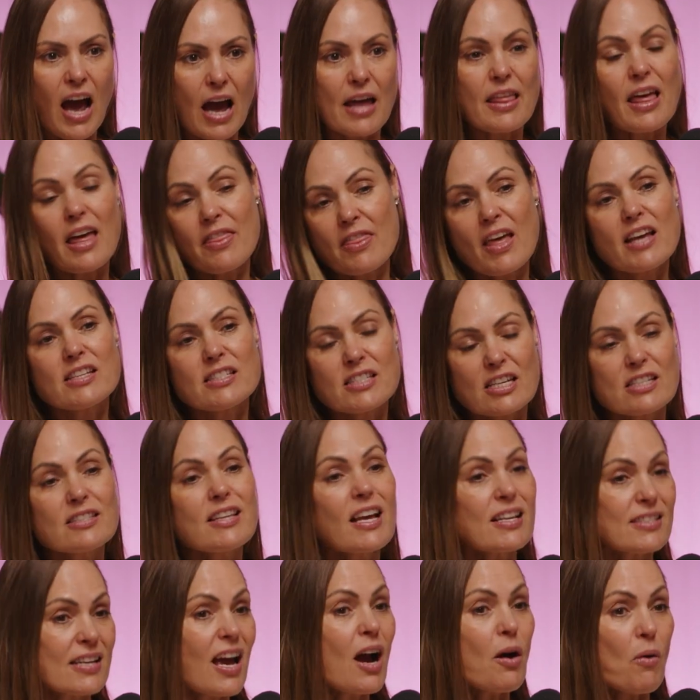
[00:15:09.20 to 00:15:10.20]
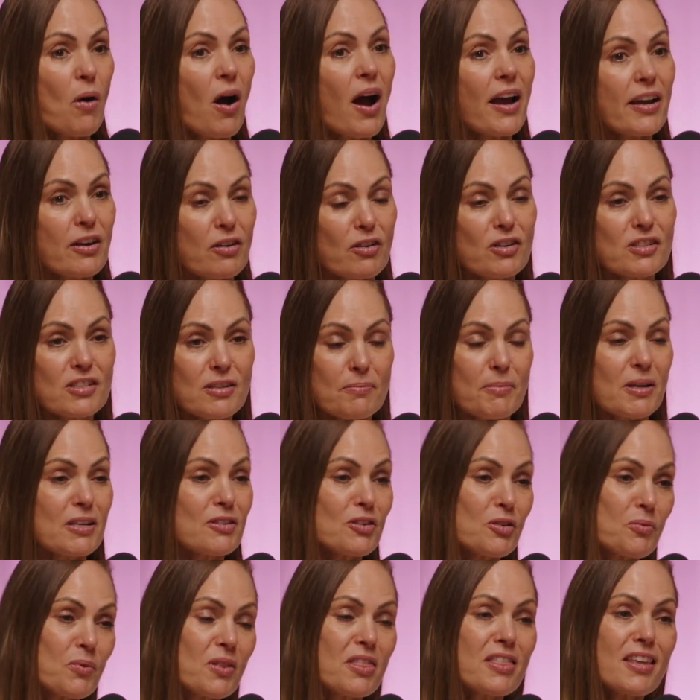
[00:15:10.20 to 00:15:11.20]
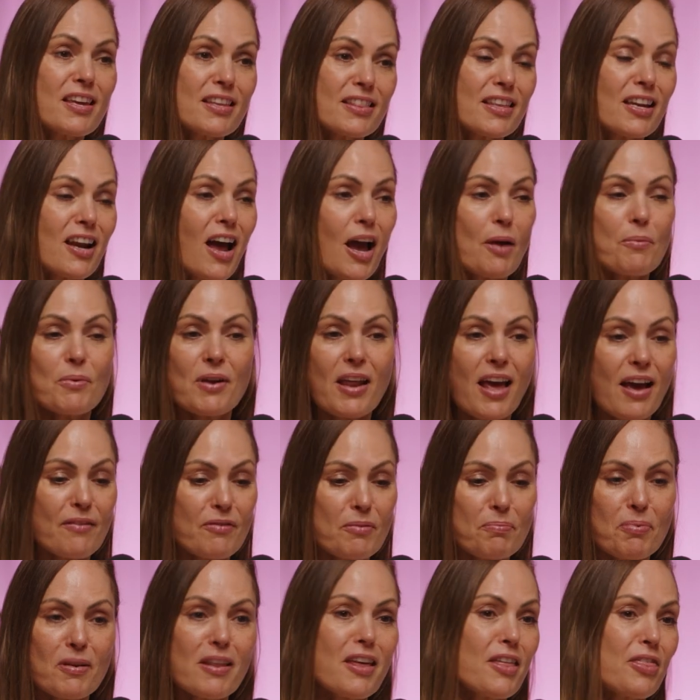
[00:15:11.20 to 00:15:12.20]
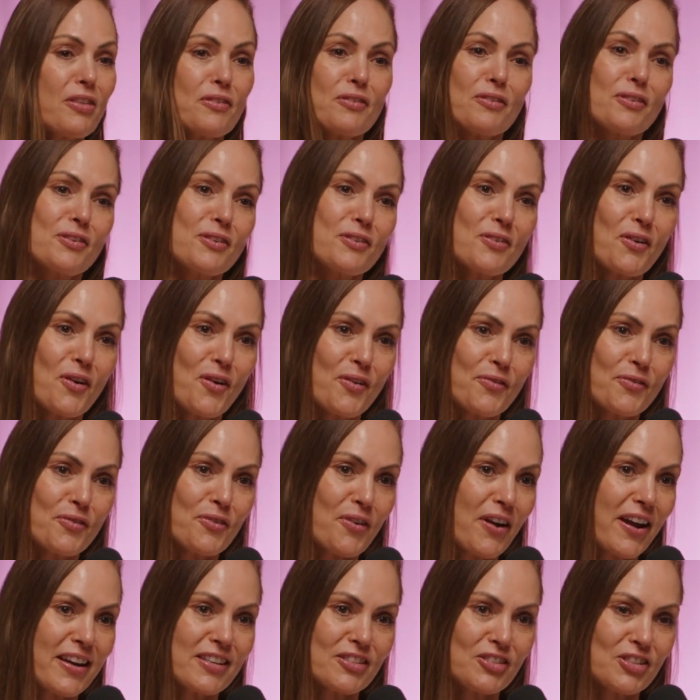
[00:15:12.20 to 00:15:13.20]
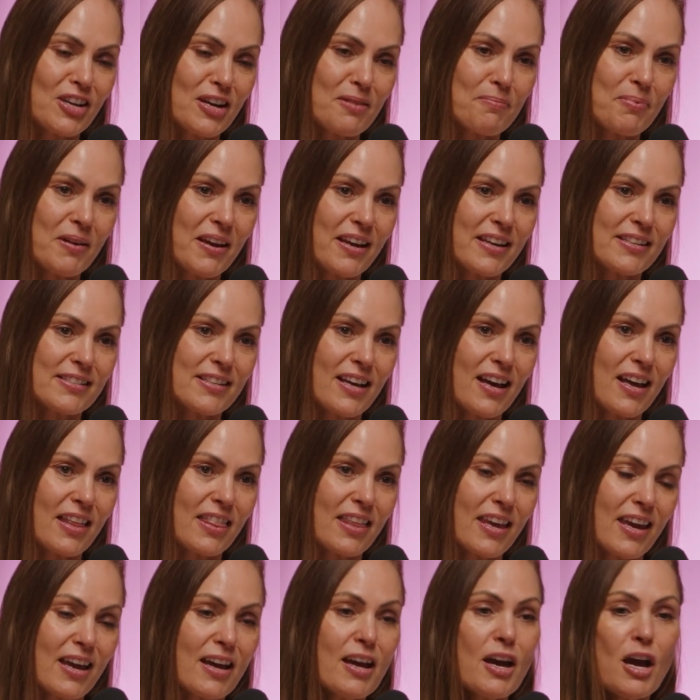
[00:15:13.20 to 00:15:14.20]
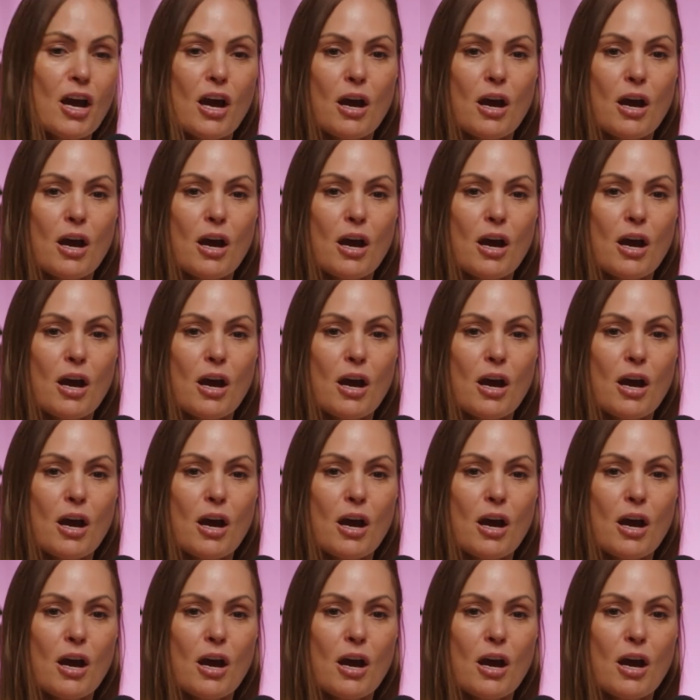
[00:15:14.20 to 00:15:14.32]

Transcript: And that's it. That's how I got. I mean, you would think that I would have a plethora of great GPs out there.